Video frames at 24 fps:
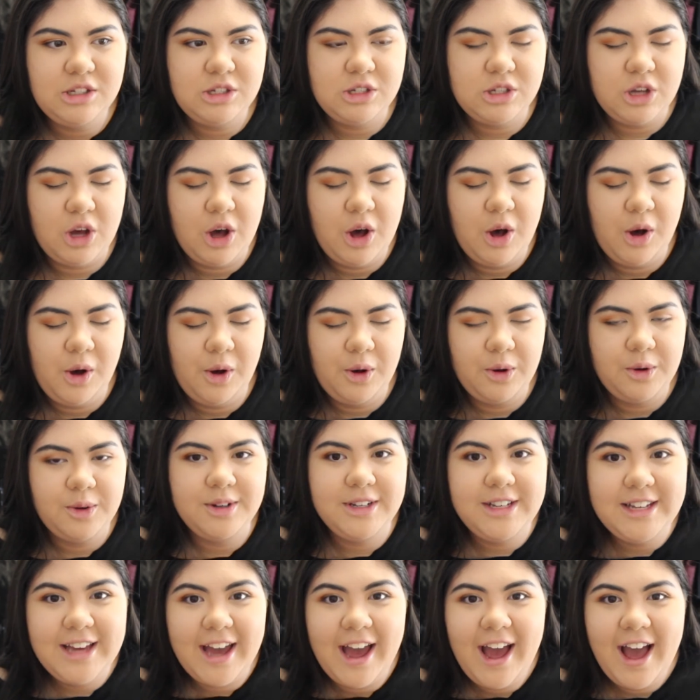So
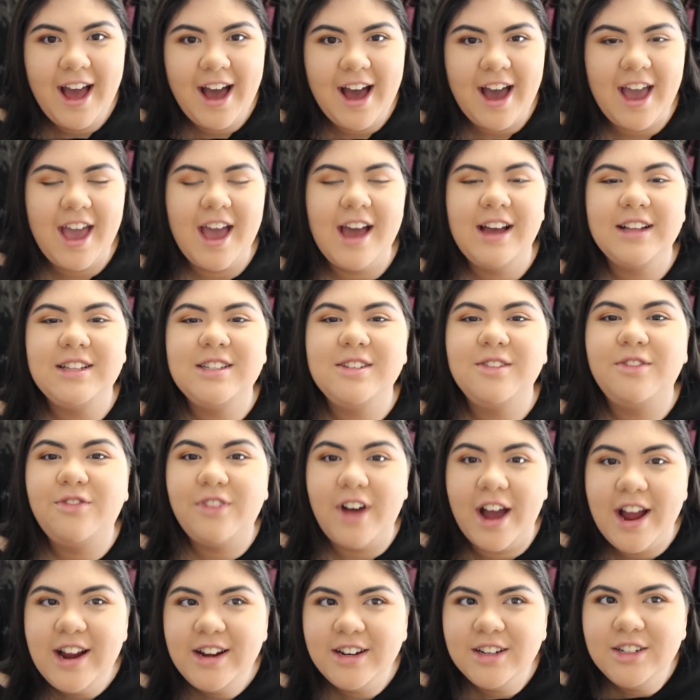yeah, I had to
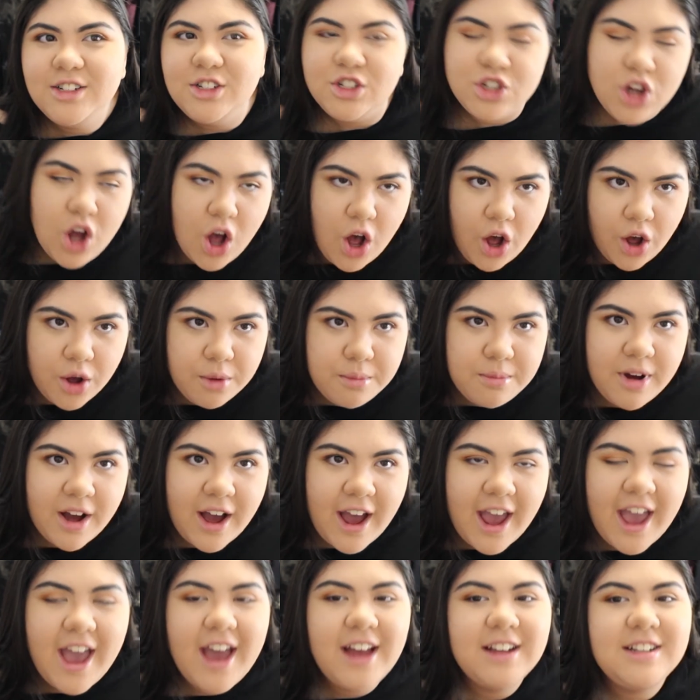find a job,
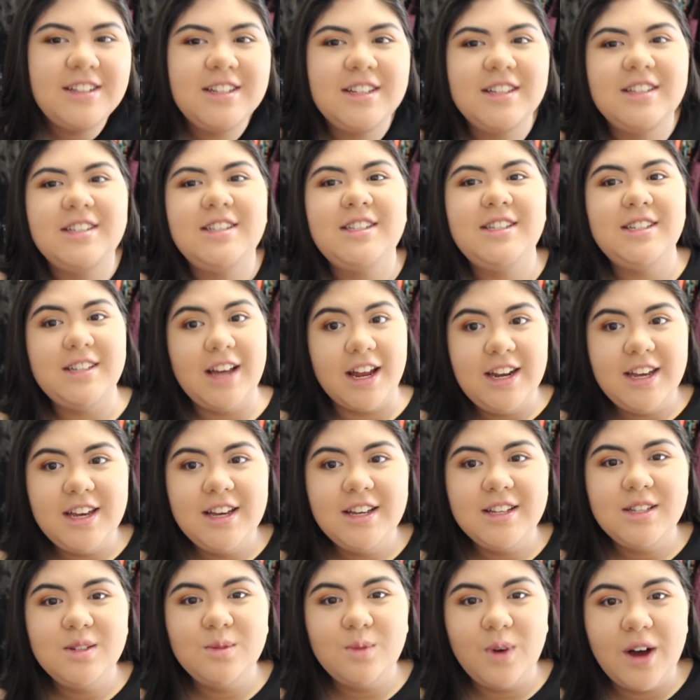I had to study
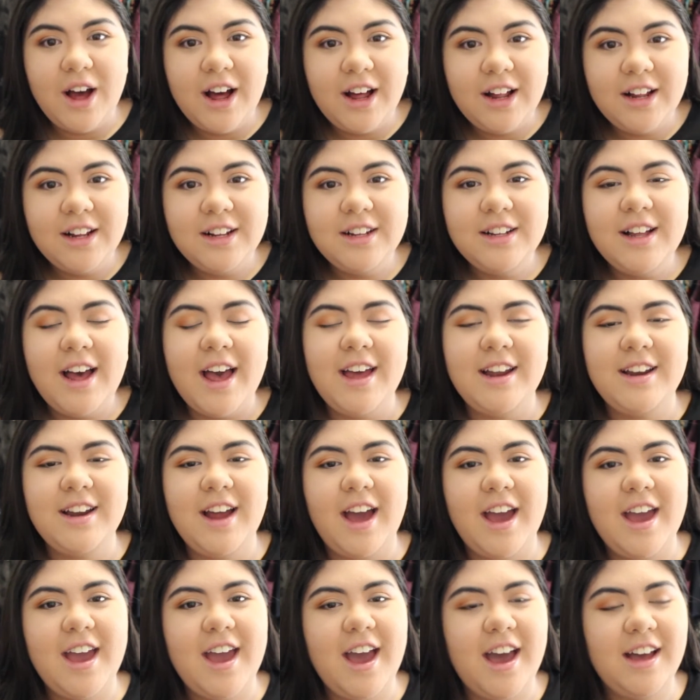as well, and
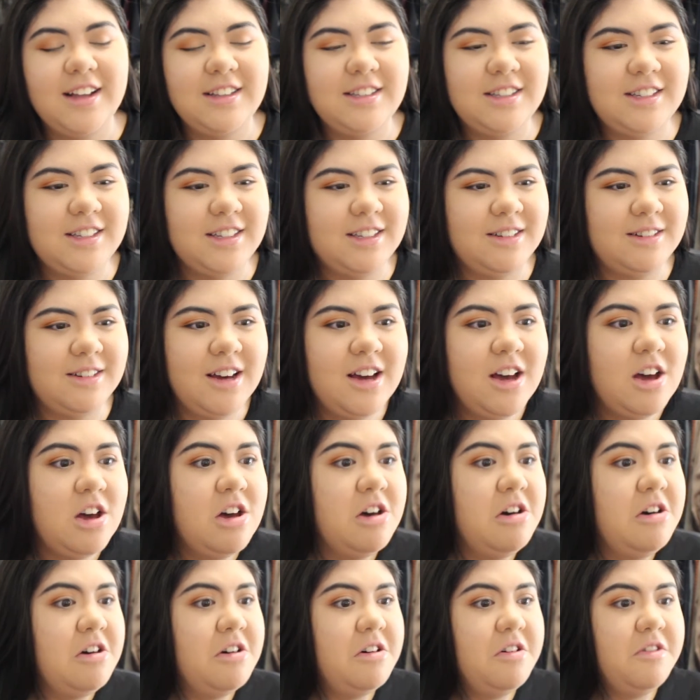I had to
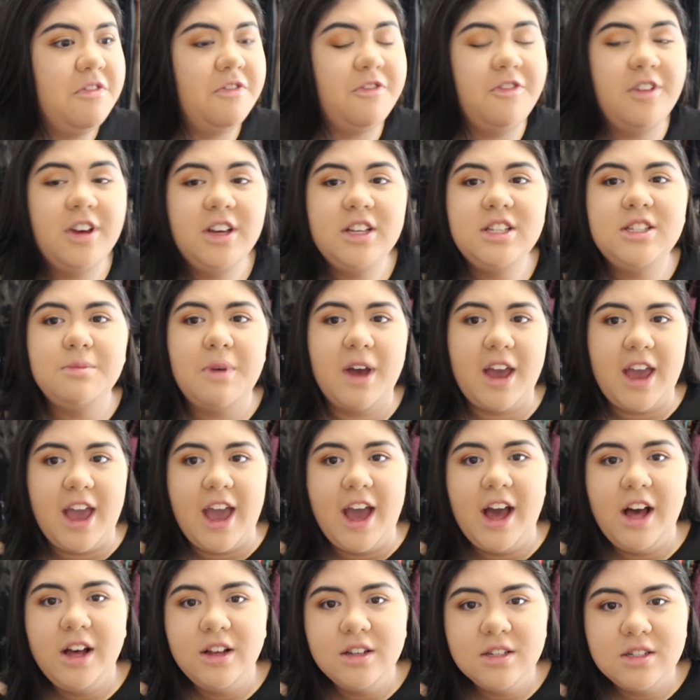fix my
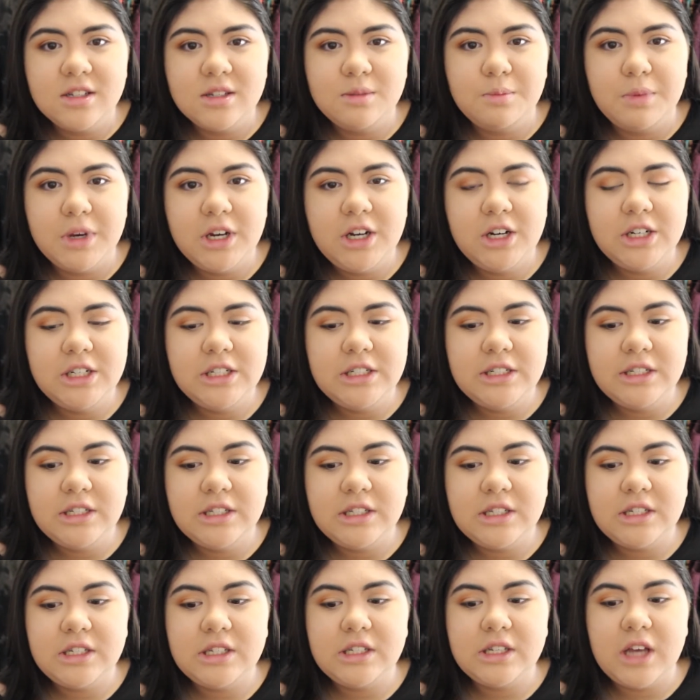house
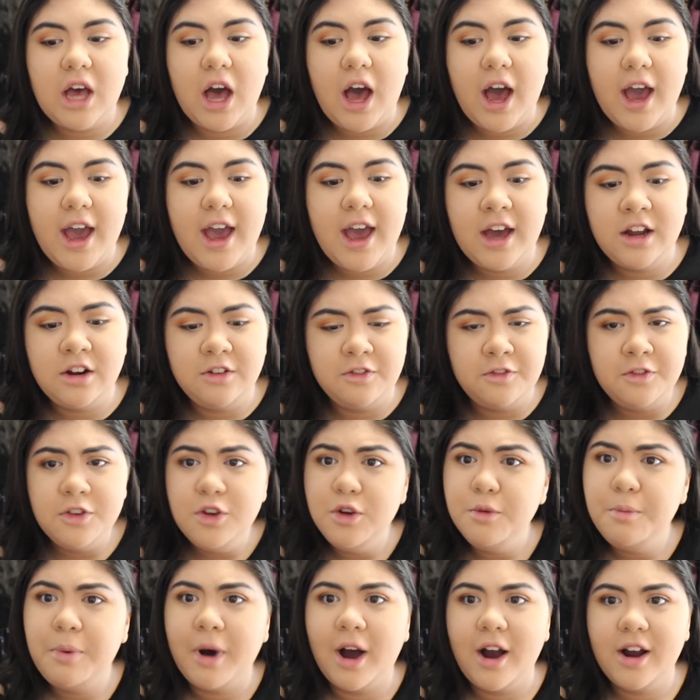because I had a
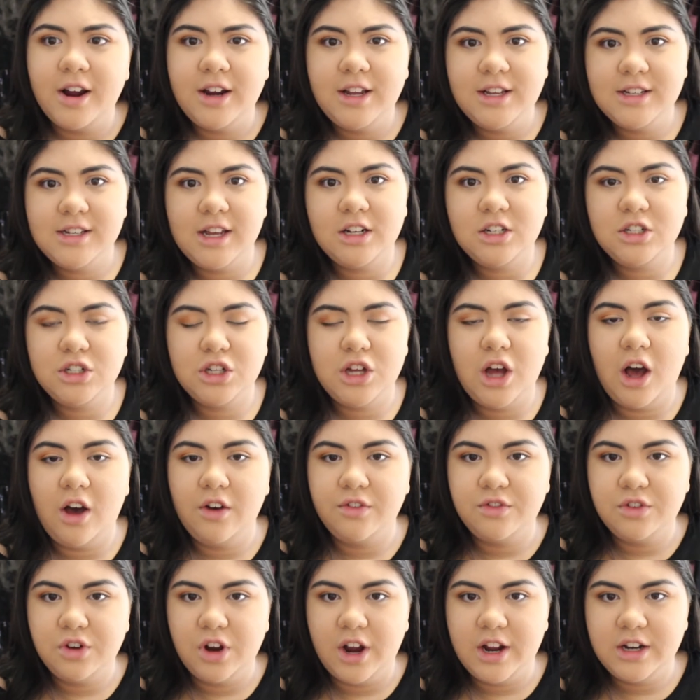few parties actually
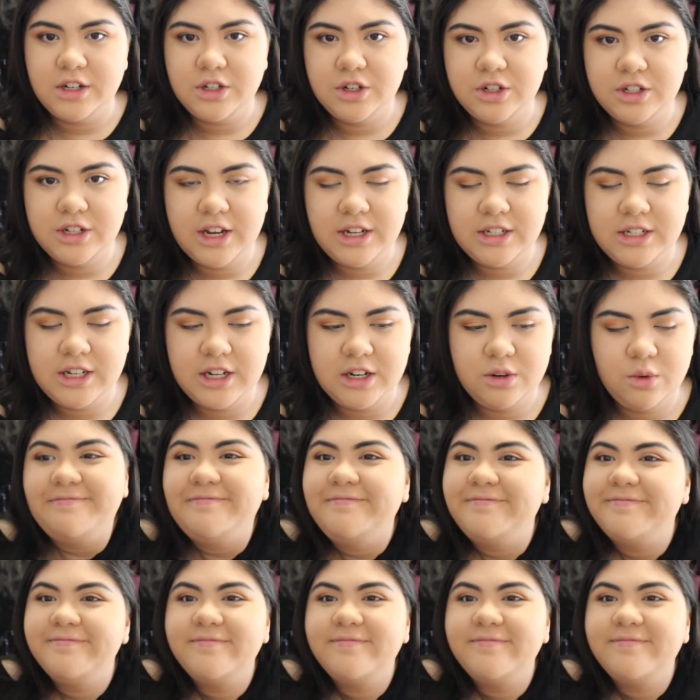after I turned 18.